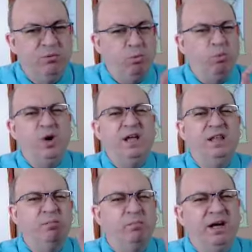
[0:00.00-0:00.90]

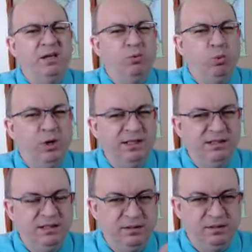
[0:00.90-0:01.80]
one by
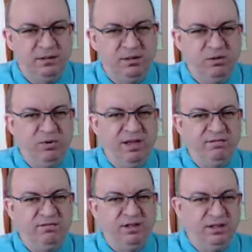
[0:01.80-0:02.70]
one,
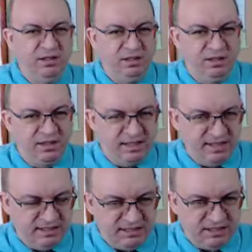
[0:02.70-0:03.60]
every the
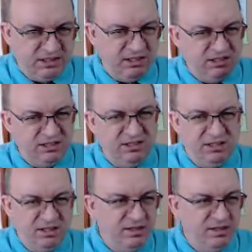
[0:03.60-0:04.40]
cask tasted.